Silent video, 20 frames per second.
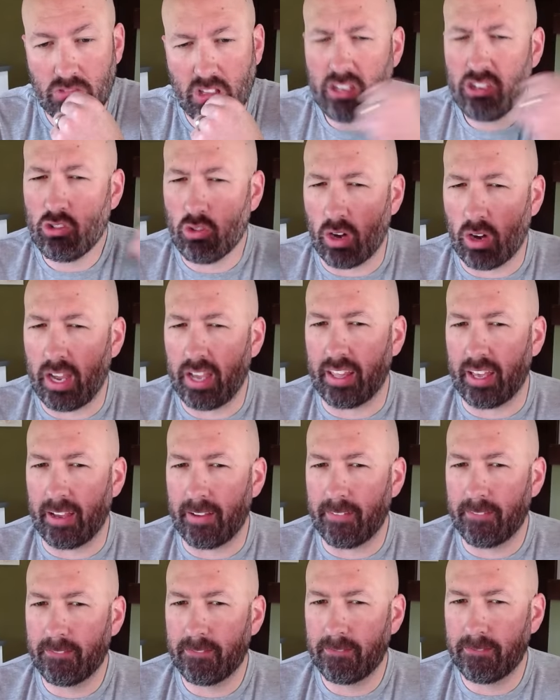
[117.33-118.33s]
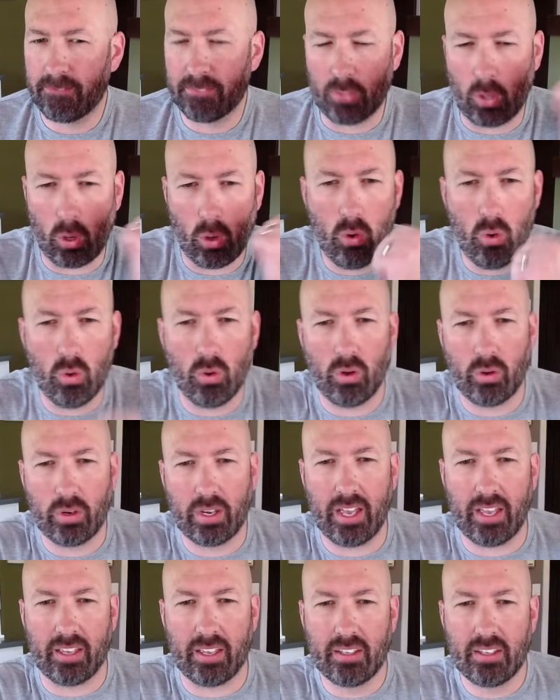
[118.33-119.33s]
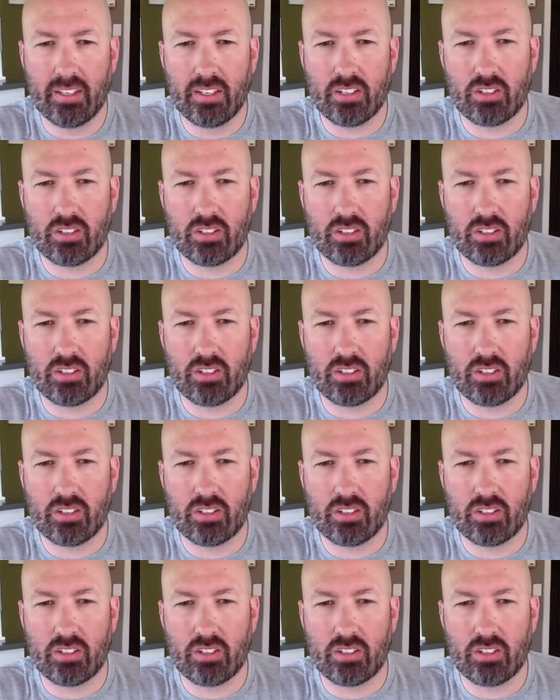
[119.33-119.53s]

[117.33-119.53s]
Let's try that. Oh, okay.